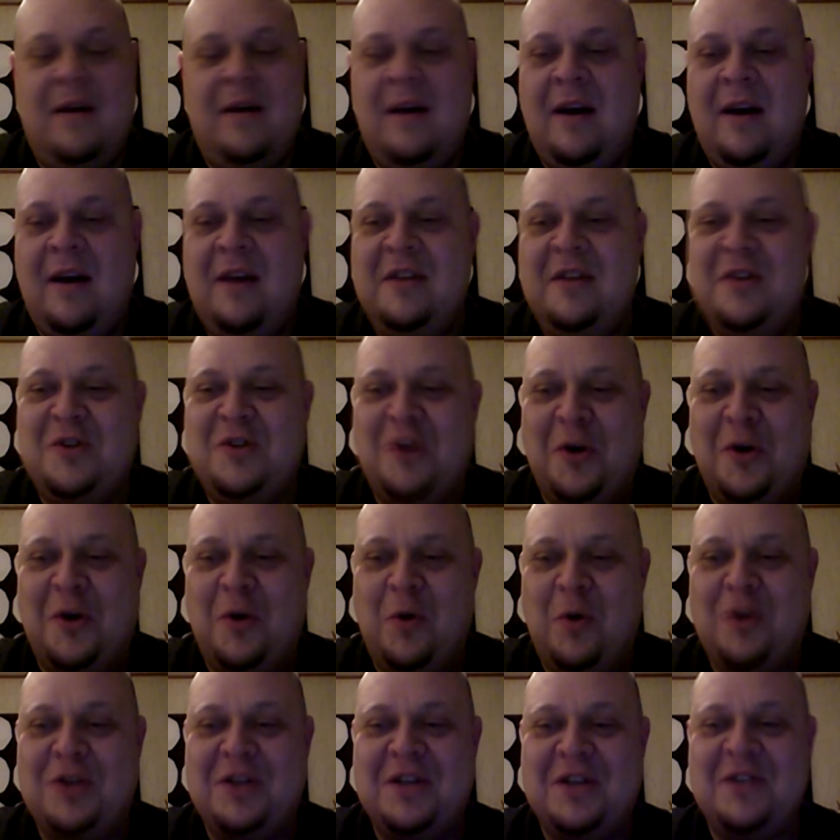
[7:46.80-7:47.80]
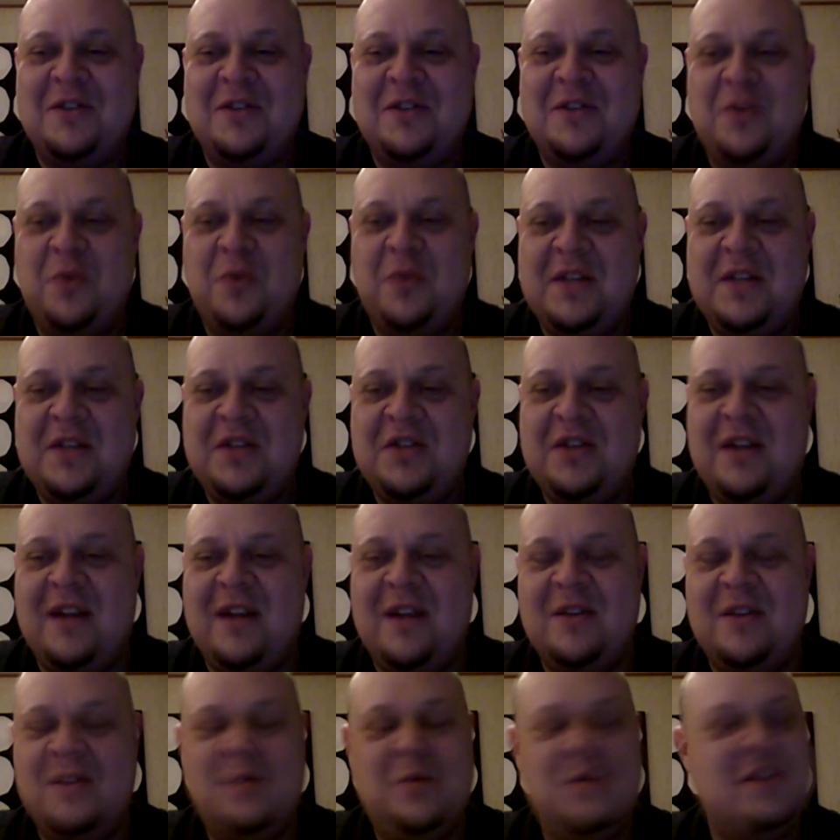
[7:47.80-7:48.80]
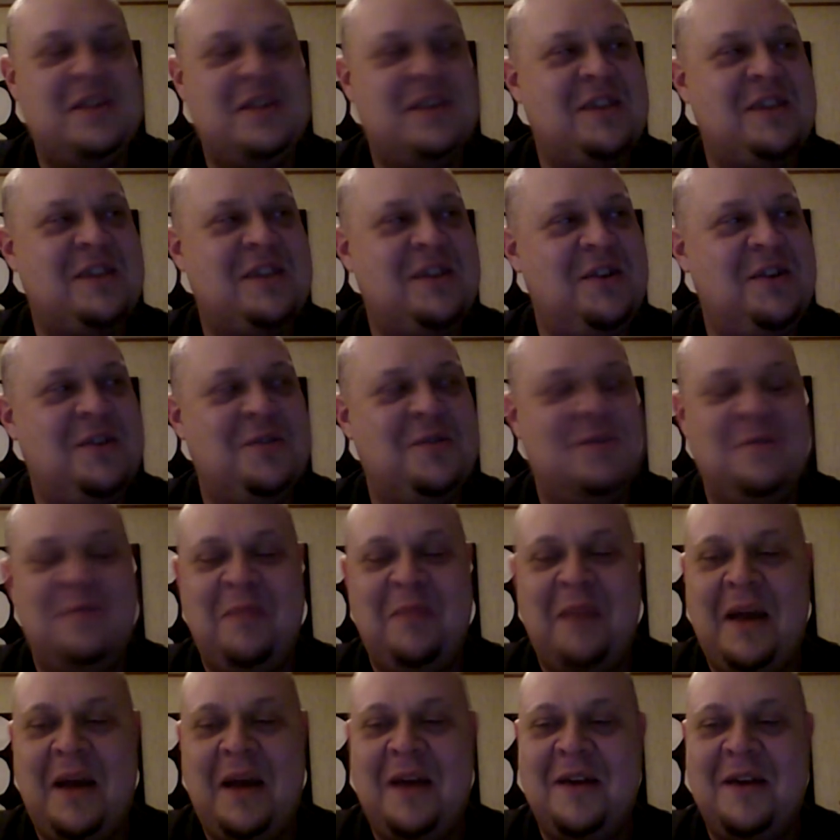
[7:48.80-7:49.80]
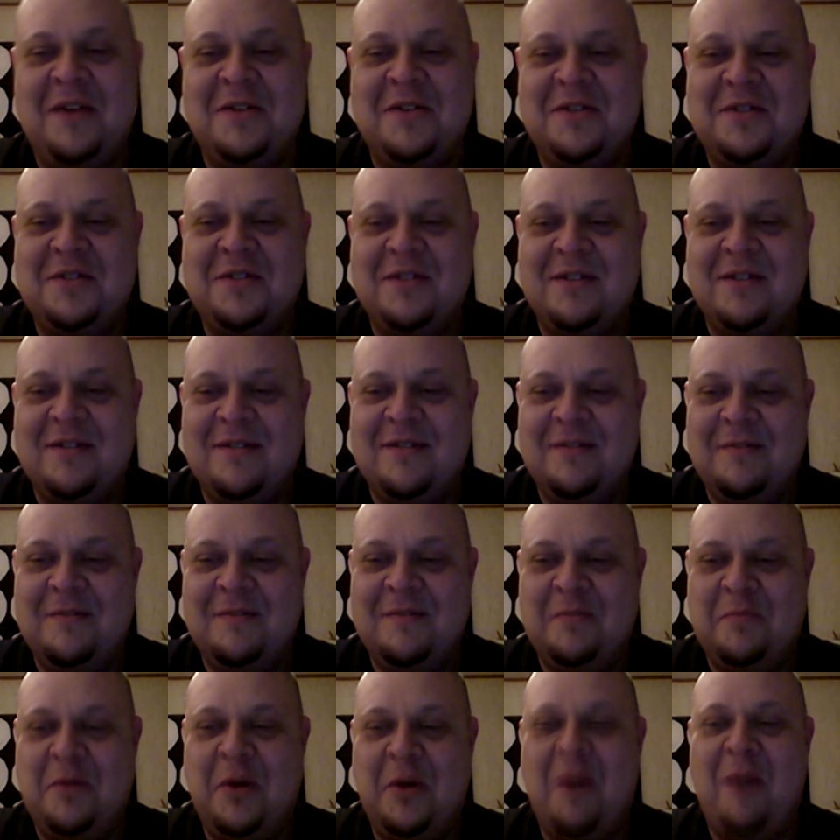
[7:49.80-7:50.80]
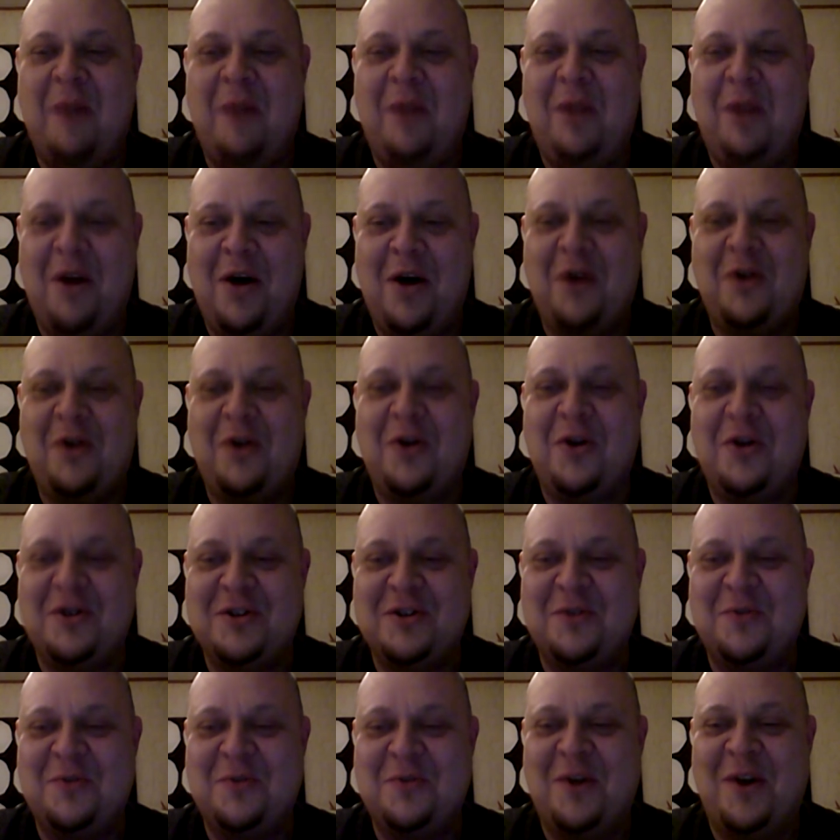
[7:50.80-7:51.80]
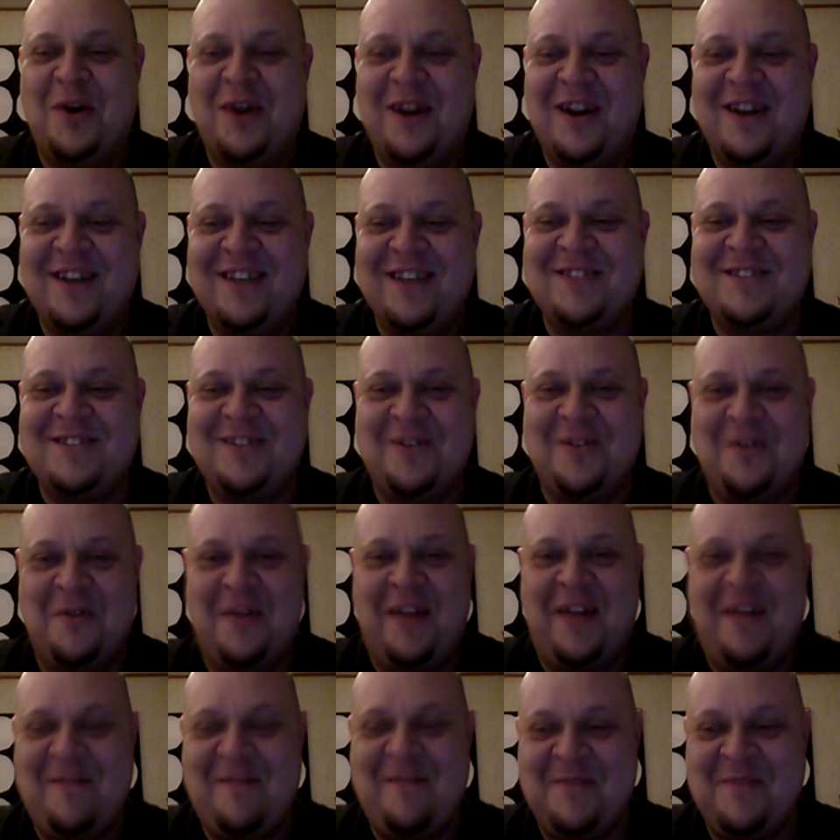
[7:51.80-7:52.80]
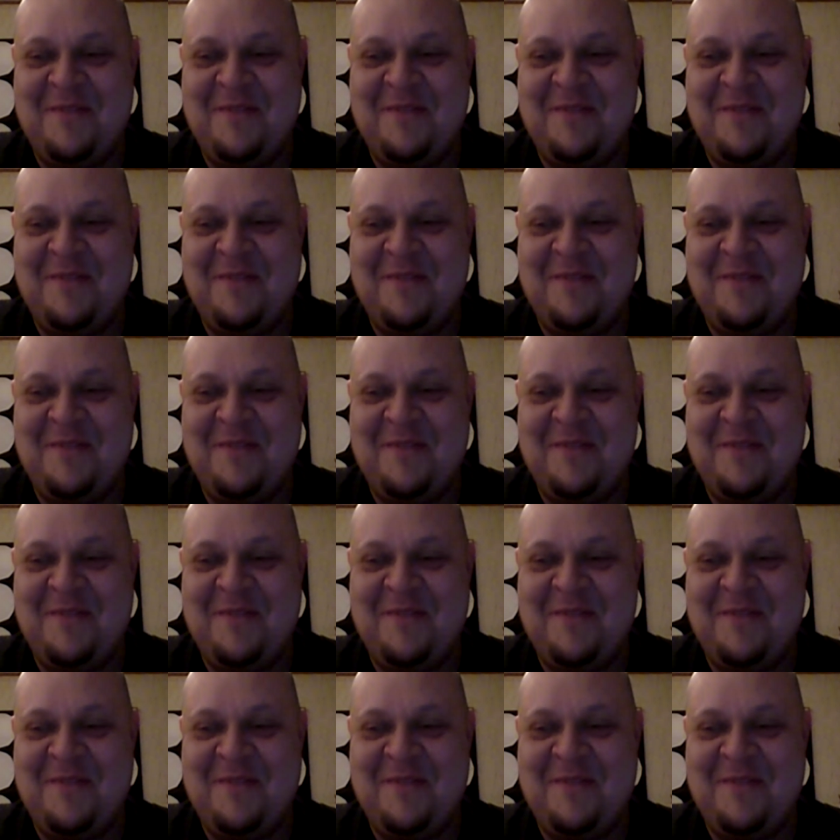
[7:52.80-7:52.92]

I, enjoy watching Twitch and Twitch and YouTube players uh, put up long curse word lists over that